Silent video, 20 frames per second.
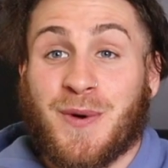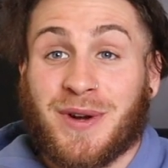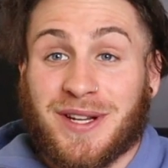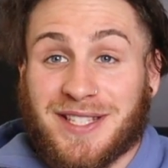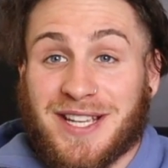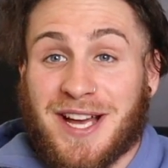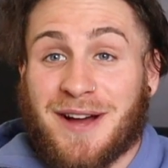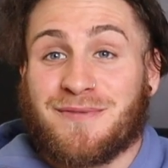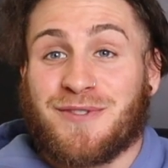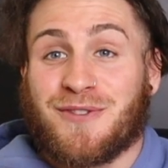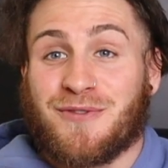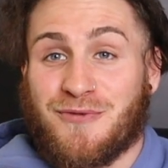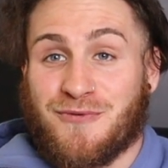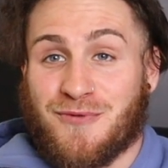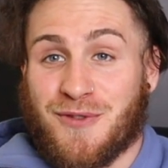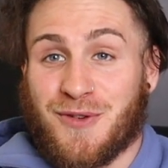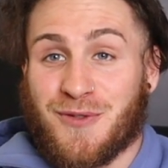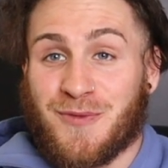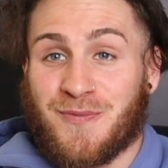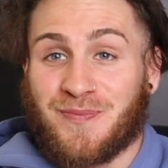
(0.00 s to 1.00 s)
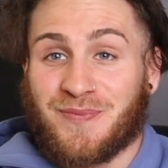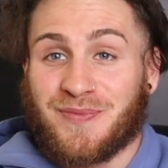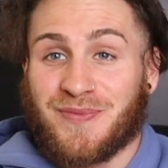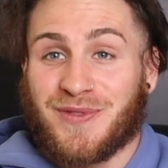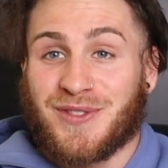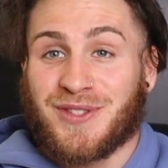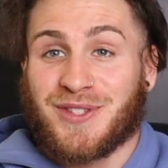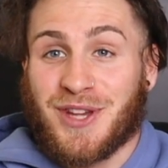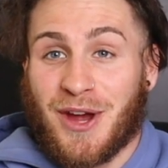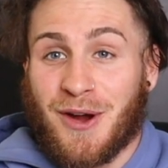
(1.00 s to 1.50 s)
What is up, crew?
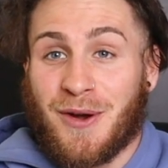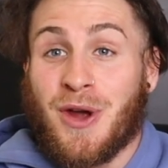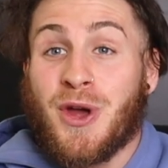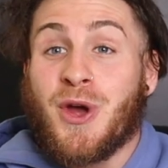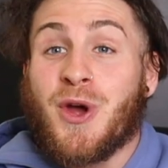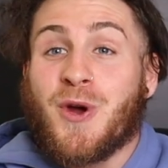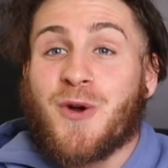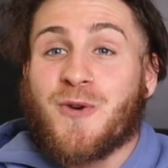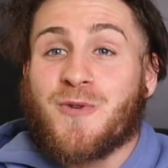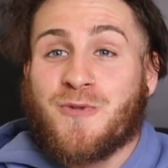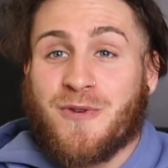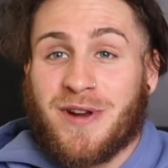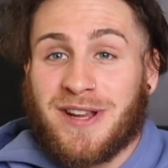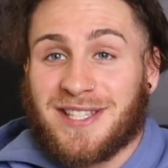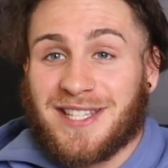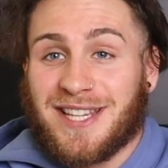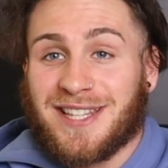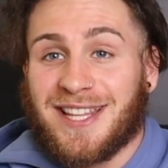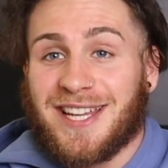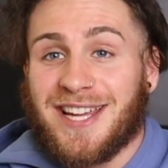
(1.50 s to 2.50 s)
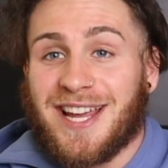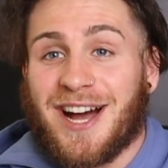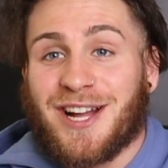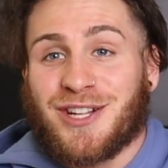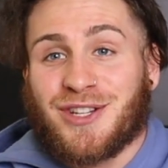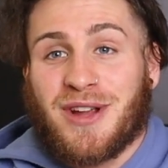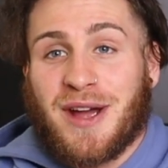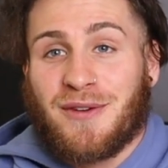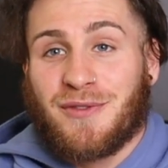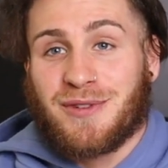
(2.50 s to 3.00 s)
So, recently I
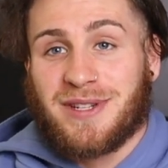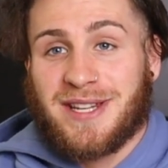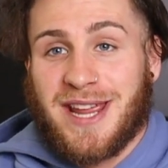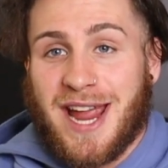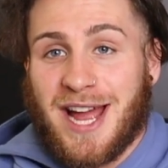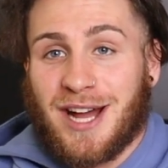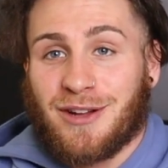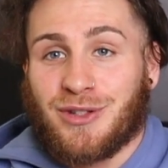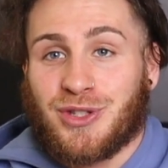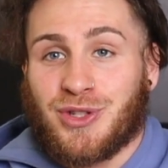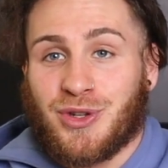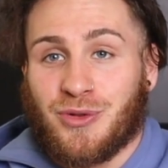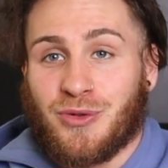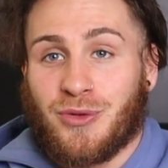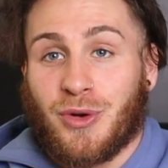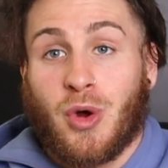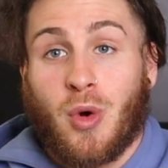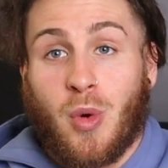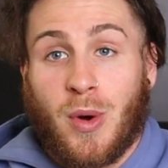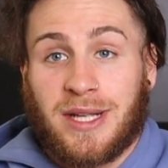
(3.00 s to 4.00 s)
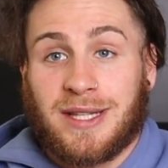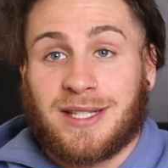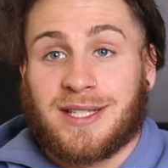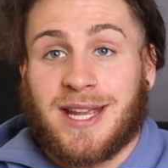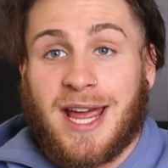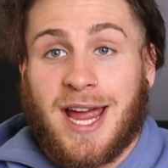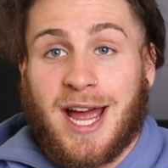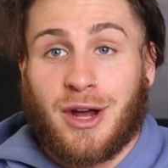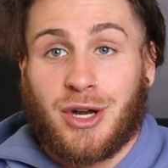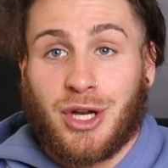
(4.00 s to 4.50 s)
traveled down to
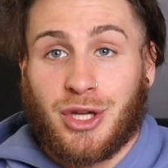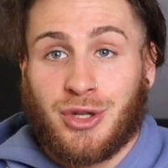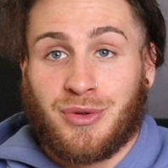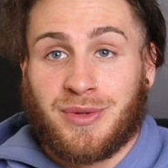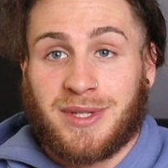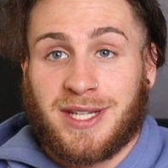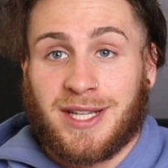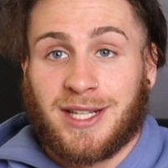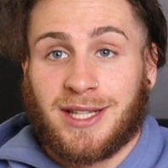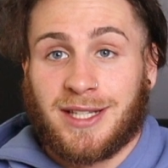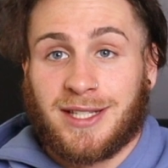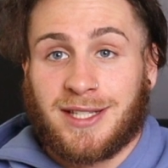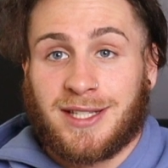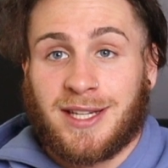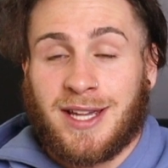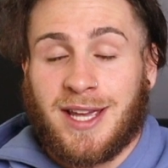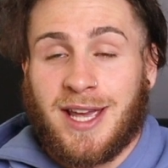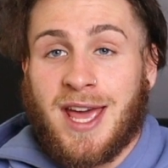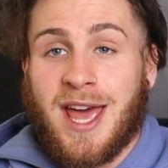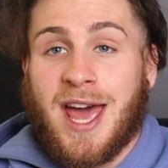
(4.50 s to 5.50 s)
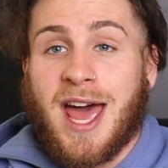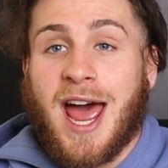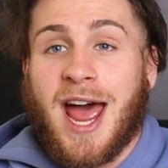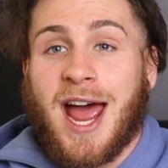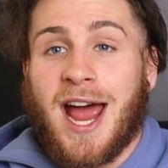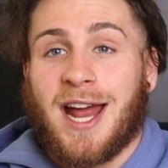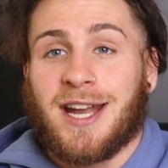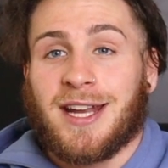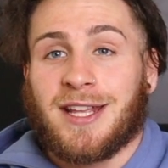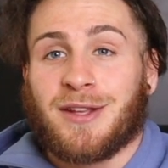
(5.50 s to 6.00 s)
Queenstown, New Zealand,
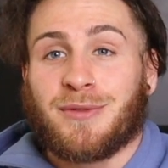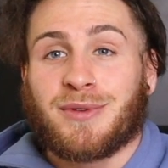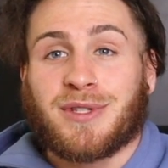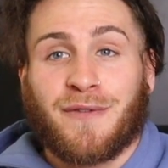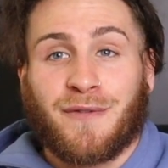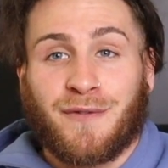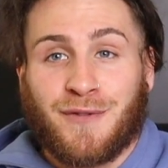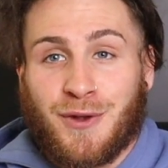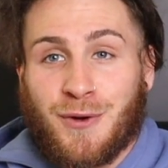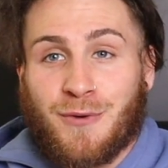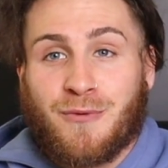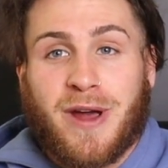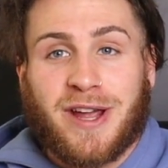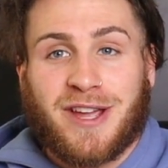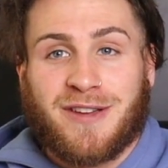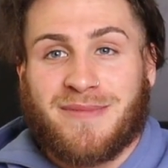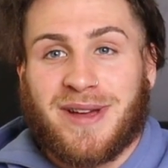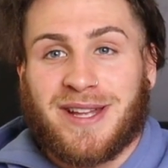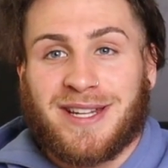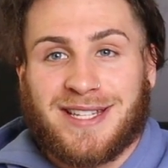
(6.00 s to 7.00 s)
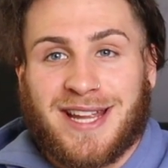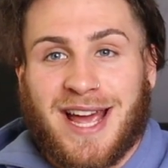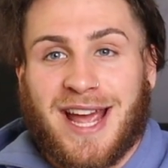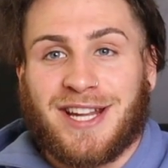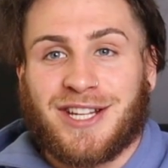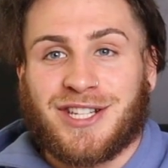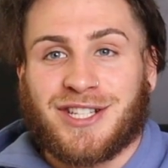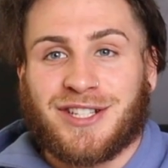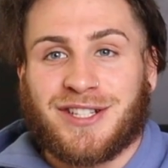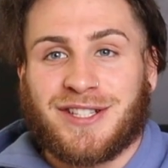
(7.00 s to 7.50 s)
and there was a few
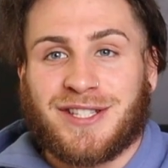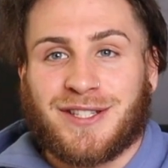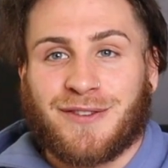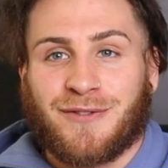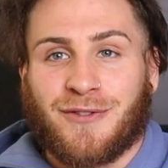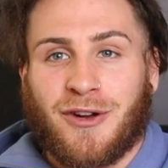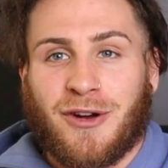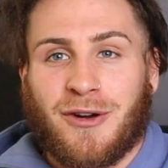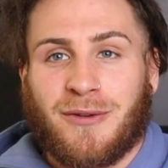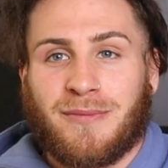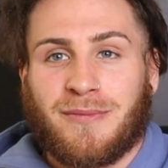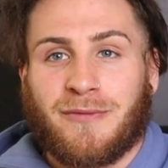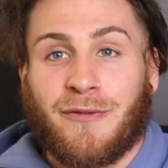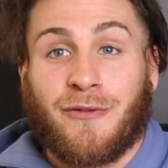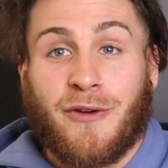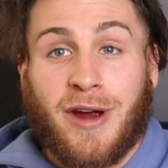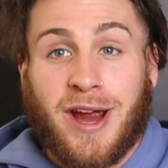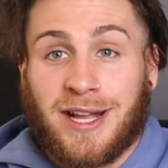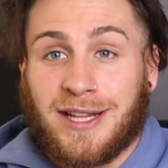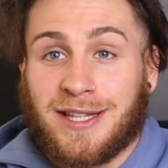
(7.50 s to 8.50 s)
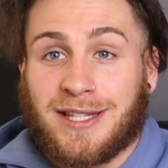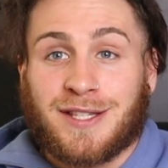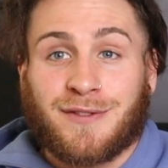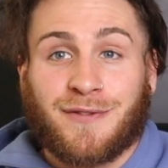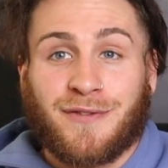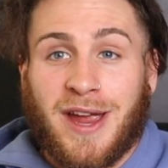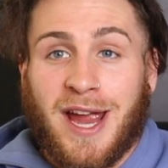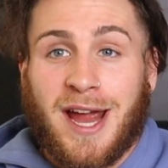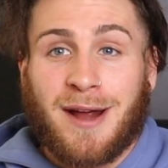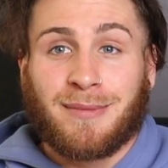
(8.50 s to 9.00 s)
recommendations from friends,
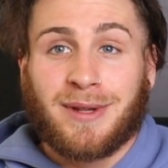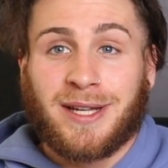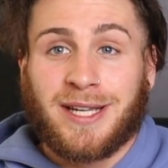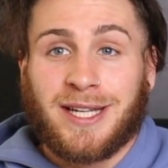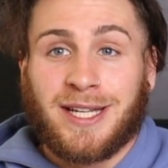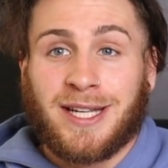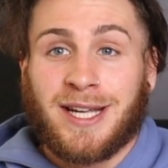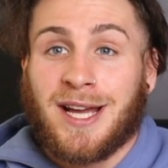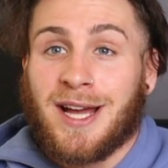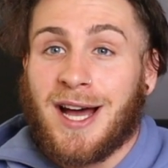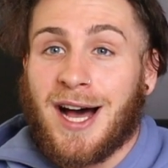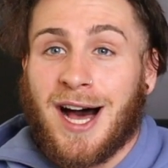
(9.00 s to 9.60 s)
family,